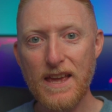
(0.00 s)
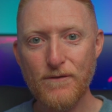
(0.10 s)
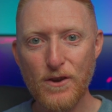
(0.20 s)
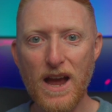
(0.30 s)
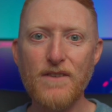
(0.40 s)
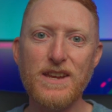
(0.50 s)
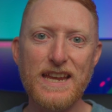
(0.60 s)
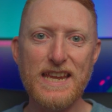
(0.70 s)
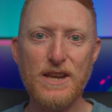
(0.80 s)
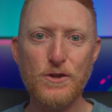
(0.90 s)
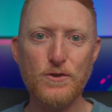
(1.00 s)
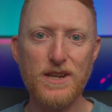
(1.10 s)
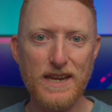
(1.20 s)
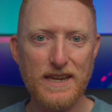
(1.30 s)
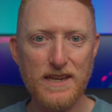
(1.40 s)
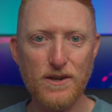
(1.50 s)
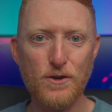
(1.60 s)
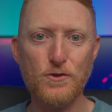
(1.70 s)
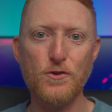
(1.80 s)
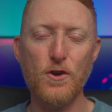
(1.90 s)
If you're having any issues connecting
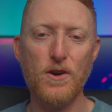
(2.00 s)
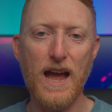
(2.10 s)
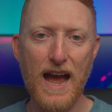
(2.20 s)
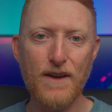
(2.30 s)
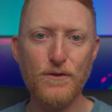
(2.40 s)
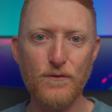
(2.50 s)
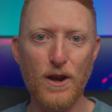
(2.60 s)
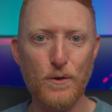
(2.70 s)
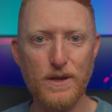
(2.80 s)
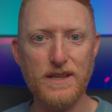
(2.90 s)
your controller after following